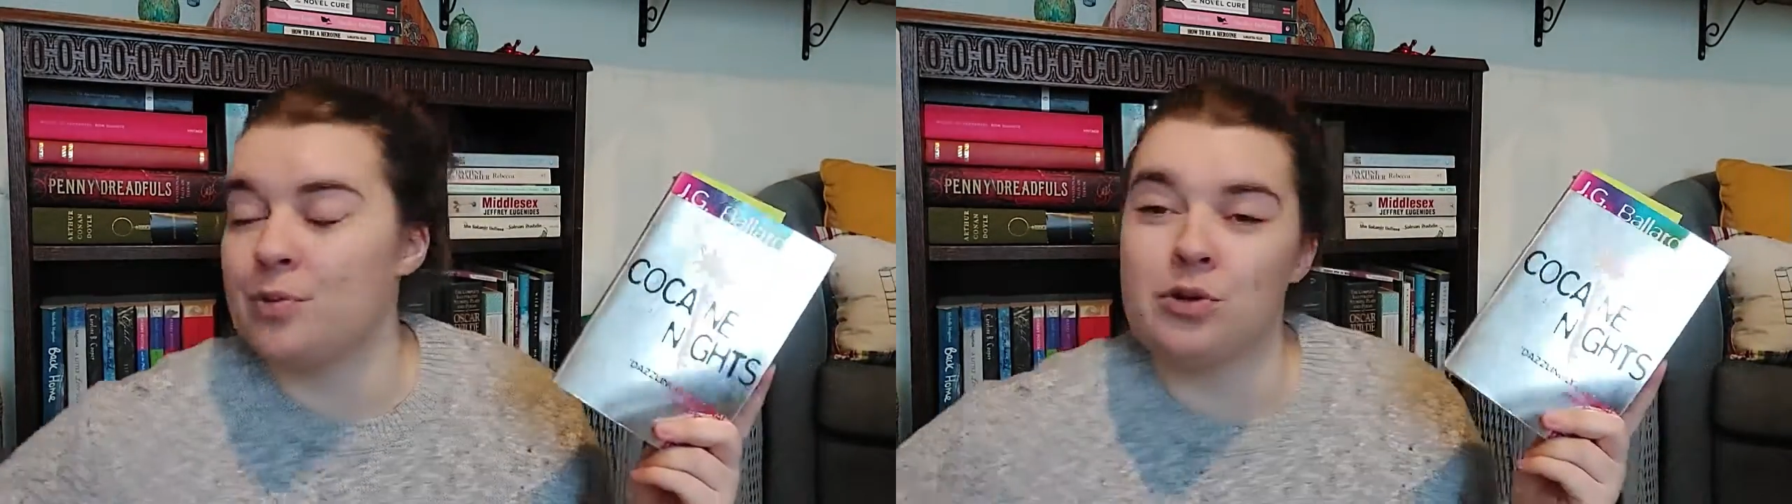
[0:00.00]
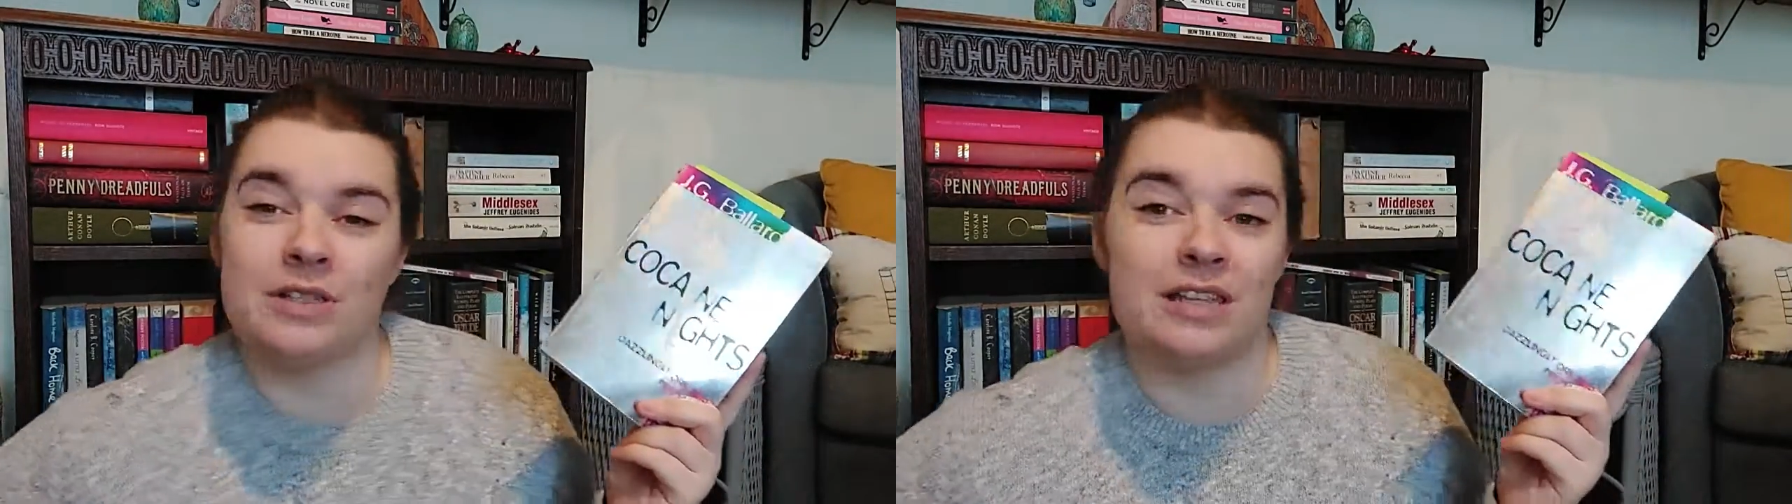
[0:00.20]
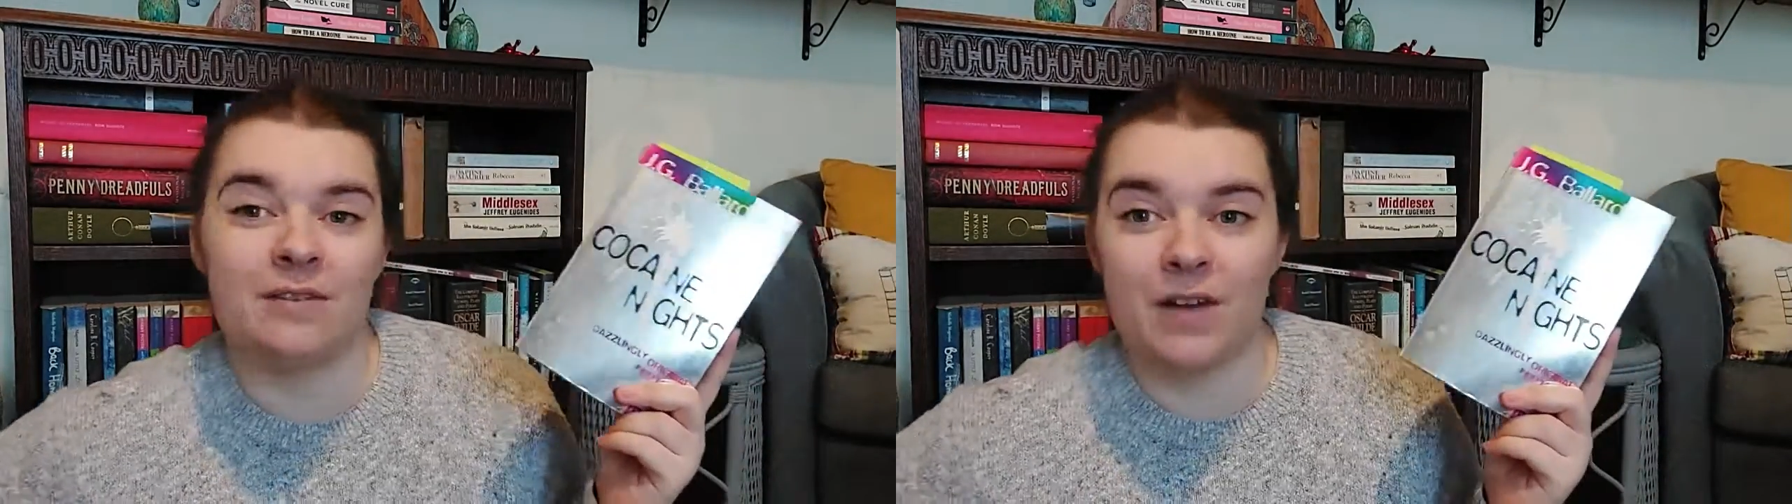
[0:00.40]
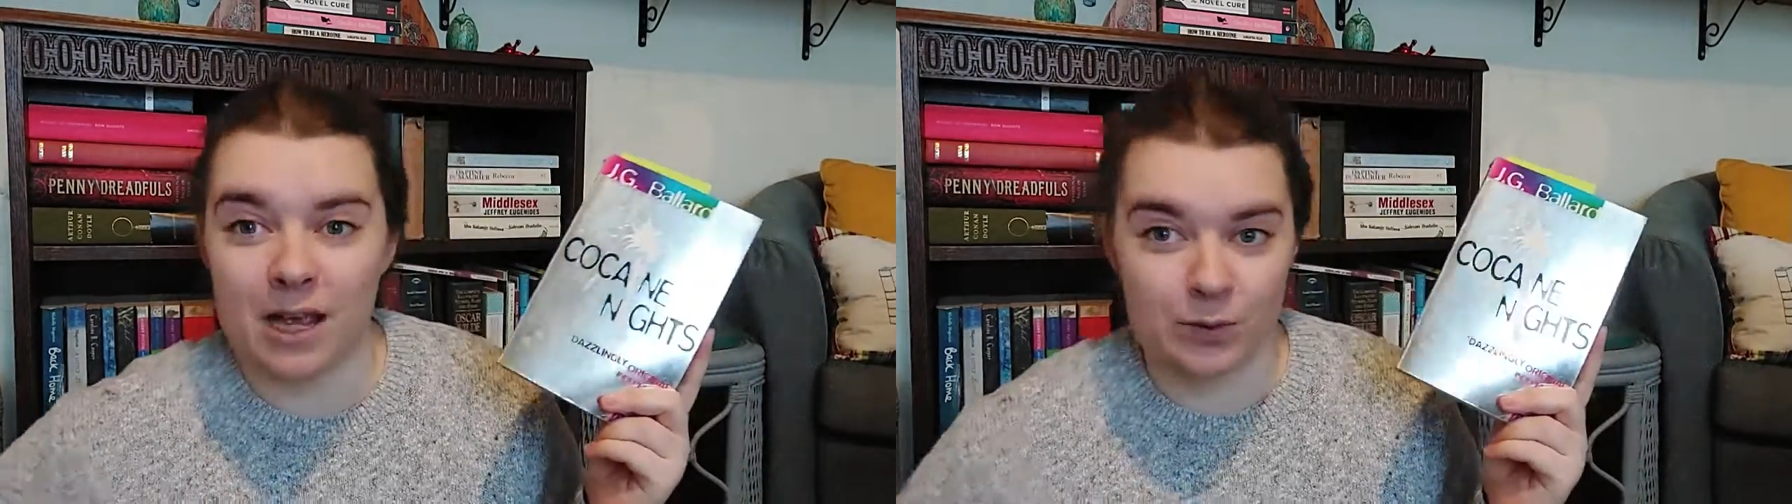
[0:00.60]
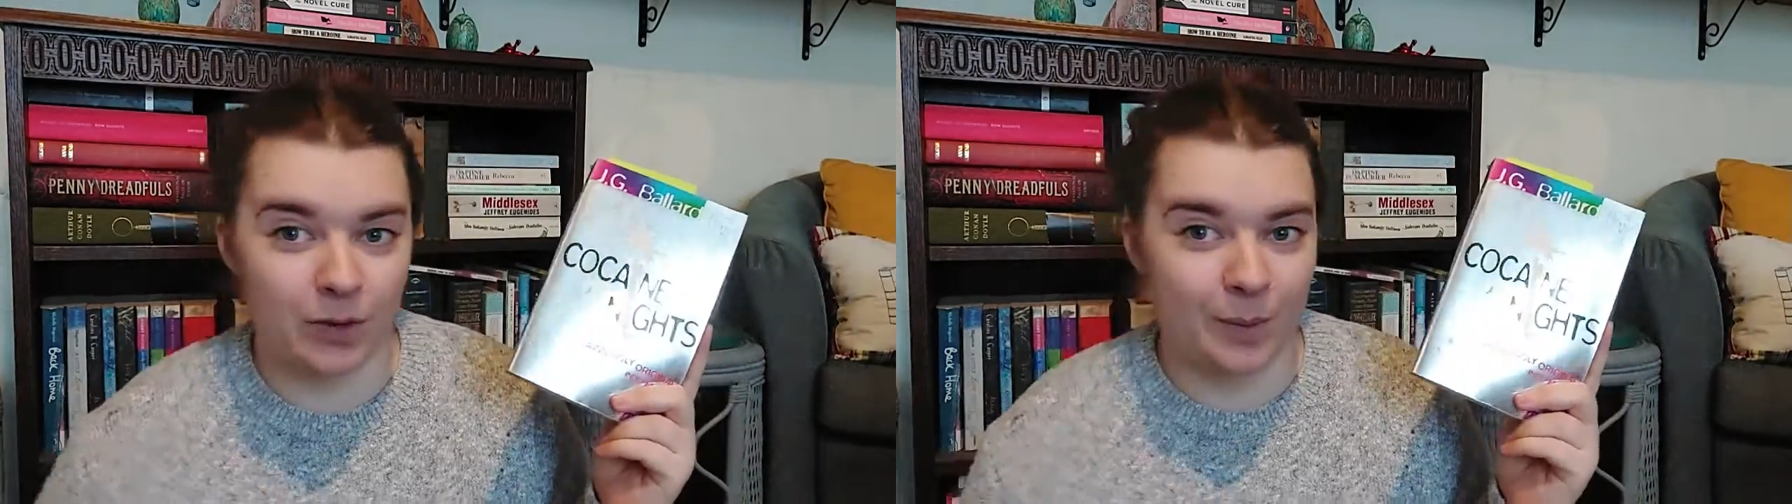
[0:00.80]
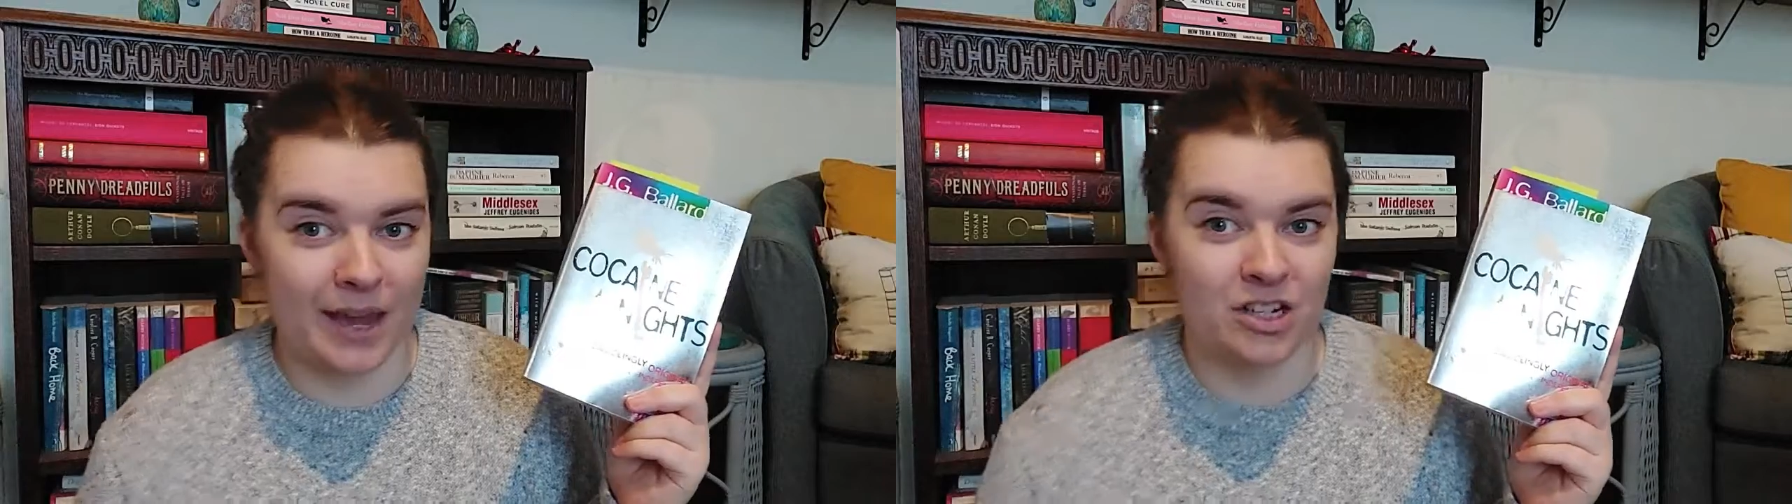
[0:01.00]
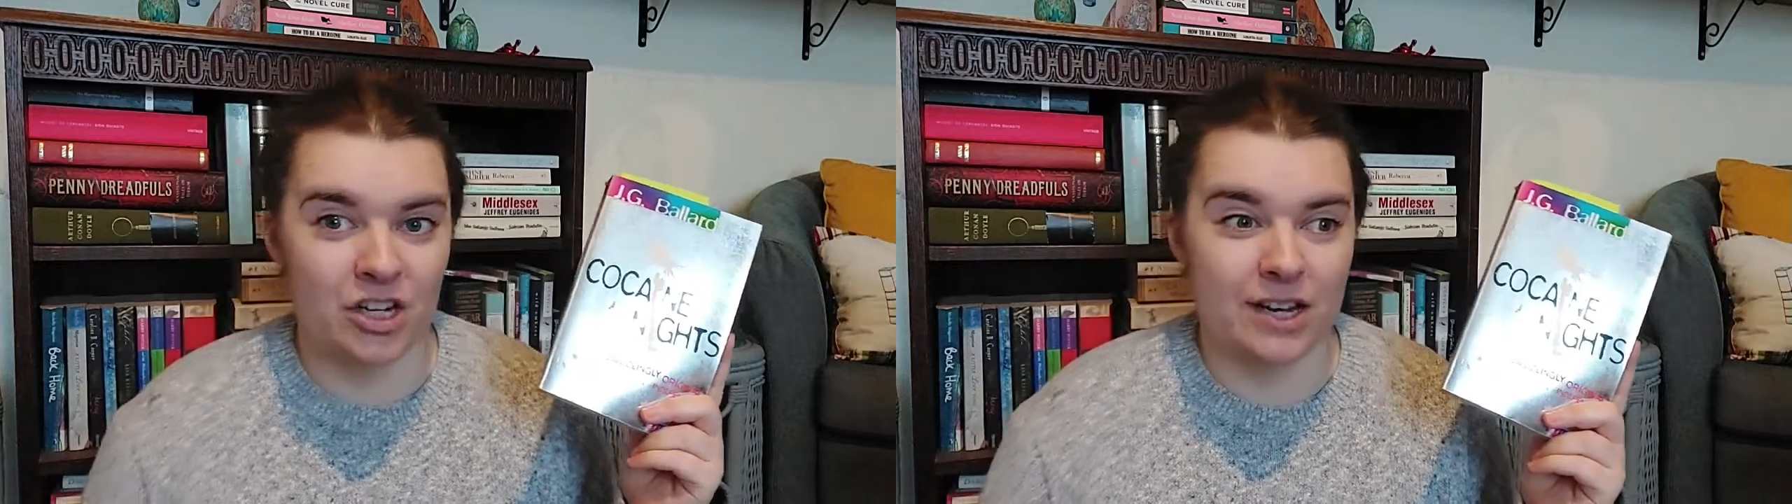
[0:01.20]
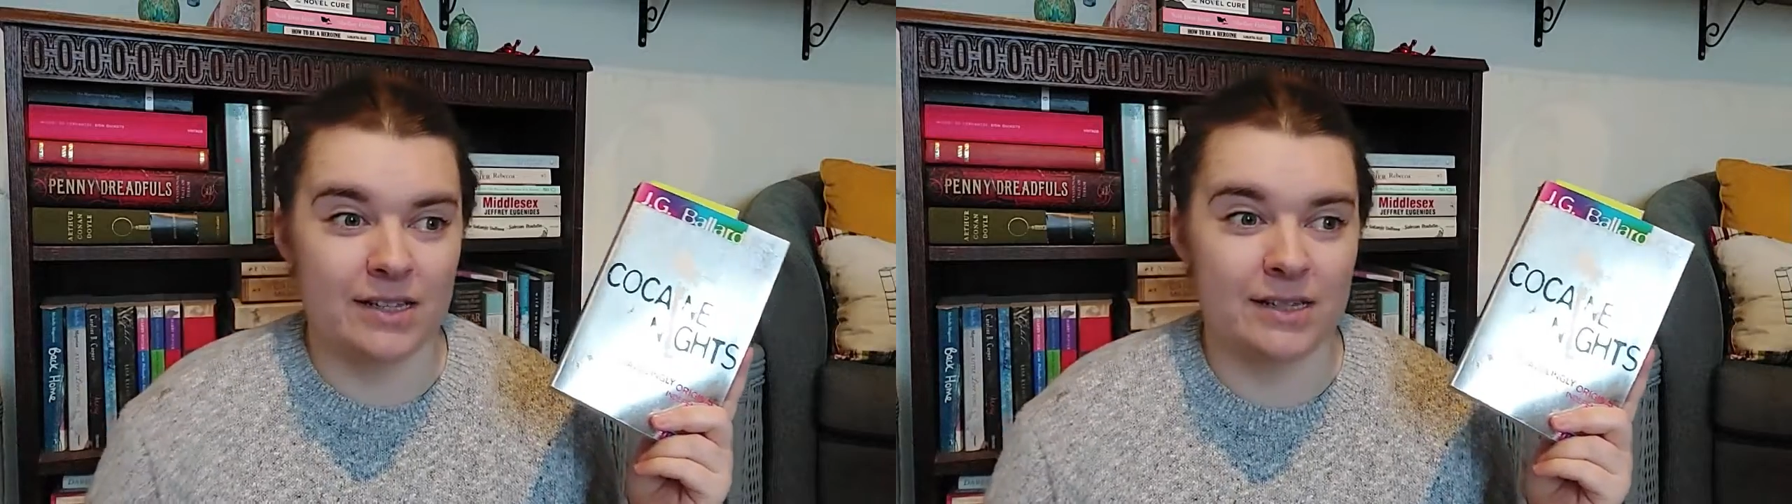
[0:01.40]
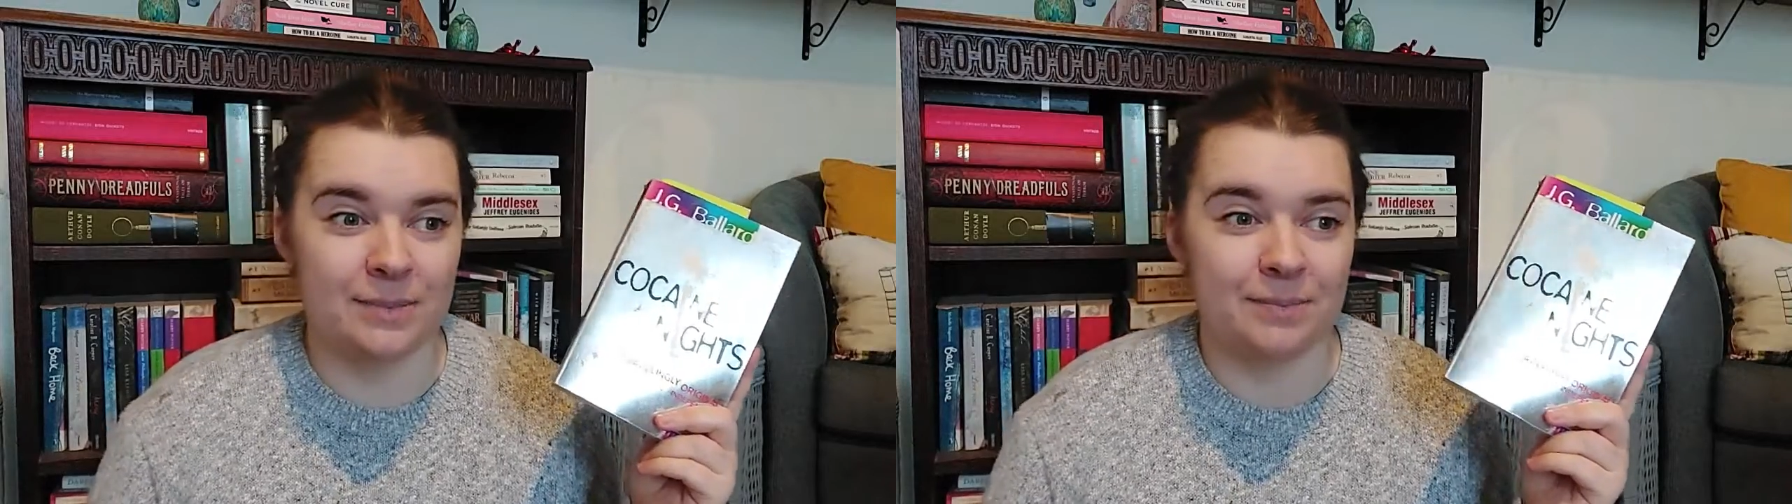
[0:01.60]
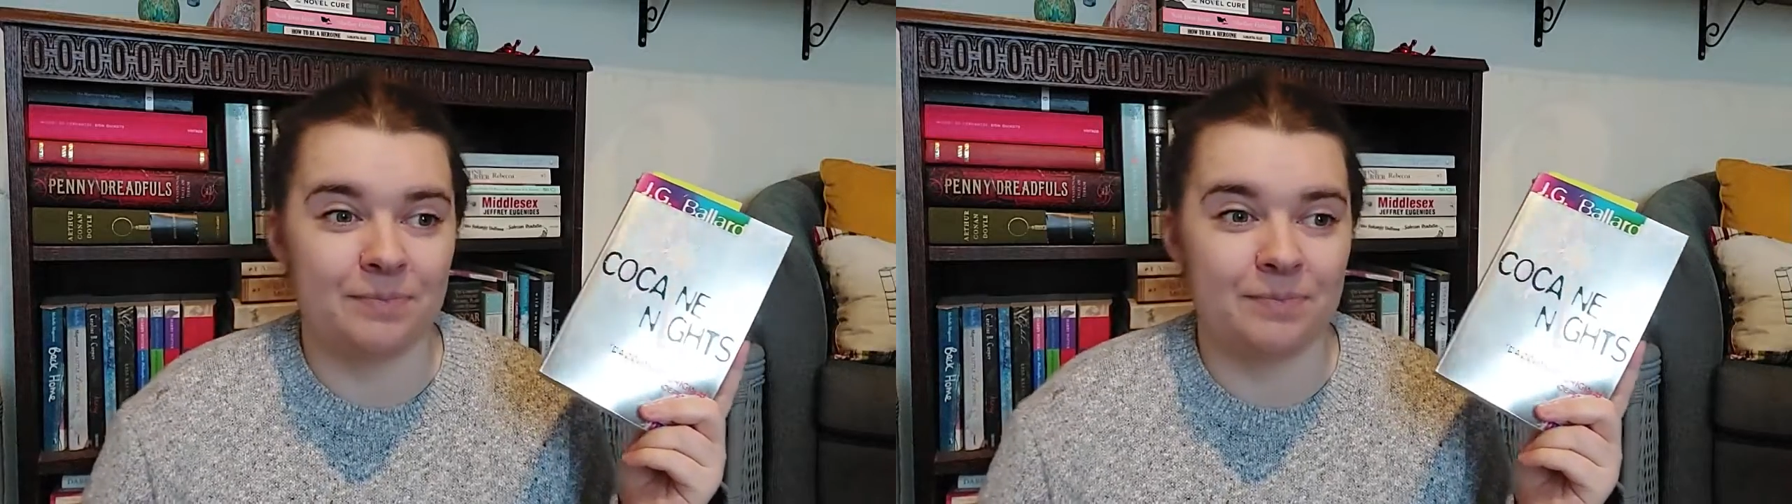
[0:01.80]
perusing the first 2 pages,